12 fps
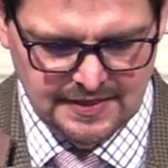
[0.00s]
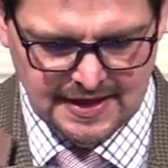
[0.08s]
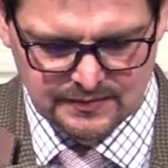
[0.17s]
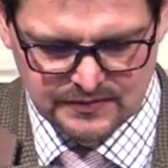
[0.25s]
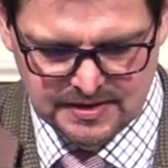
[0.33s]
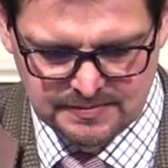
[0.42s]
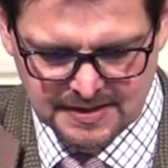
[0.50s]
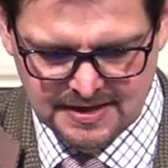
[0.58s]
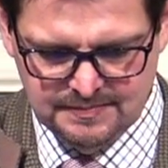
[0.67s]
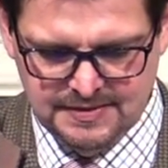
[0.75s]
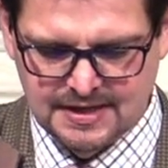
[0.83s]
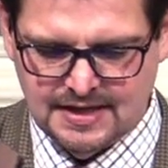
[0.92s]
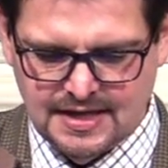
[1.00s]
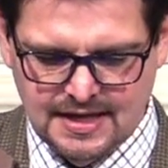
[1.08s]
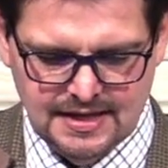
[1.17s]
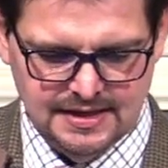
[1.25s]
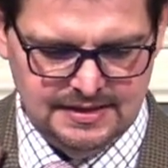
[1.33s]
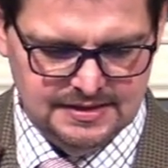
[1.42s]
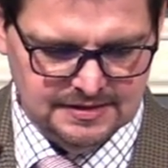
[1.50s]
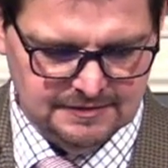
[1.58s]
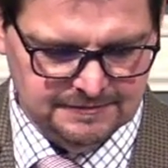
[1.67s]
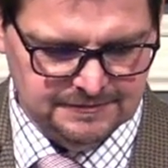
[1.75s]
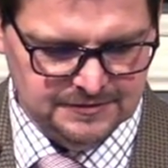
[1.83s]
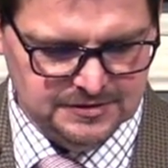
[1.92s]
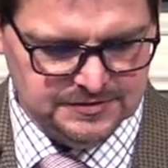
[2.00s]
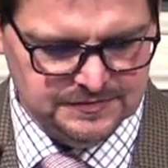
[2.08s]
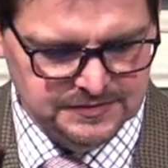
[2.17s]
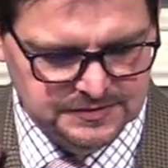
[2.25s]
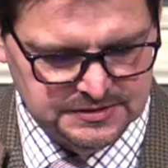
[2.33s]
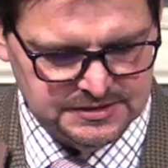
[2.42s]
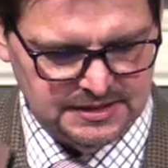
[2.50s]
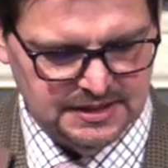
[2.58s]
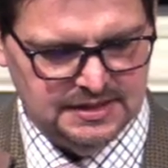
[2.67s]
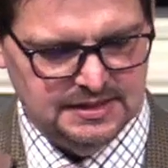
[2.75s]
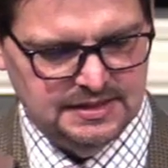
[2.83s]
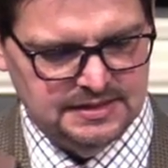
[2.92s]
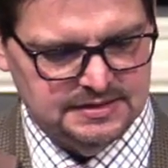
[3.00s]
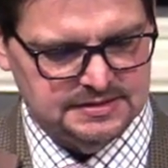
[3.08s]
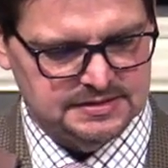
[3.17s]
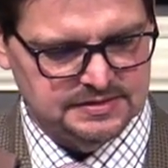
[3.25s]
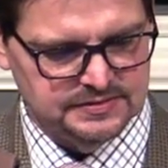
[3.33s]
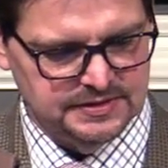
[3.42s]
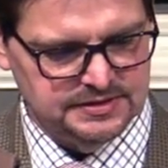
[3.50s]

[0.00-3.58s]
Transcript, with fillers: that we might be a kind of first fruits in his